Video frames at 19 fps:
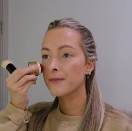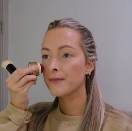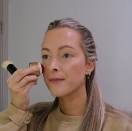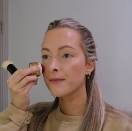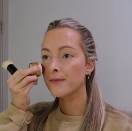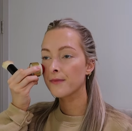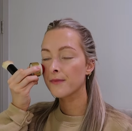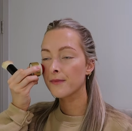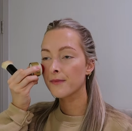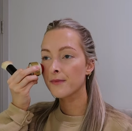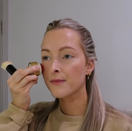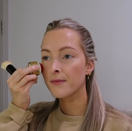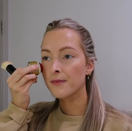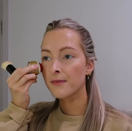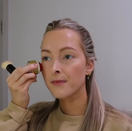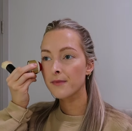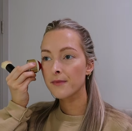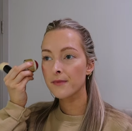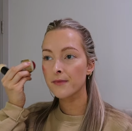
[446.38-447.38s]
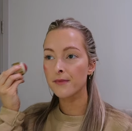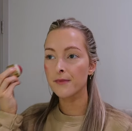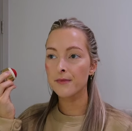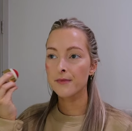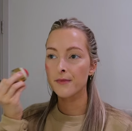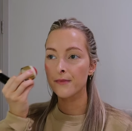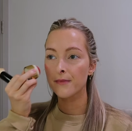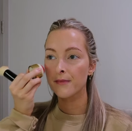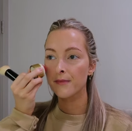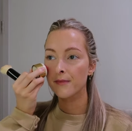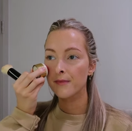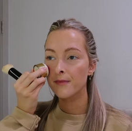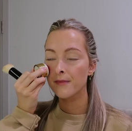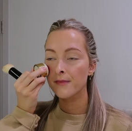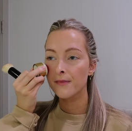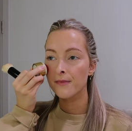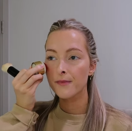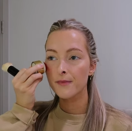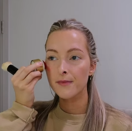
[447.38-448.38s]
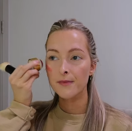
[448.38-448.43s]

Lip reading: Nobody speaks.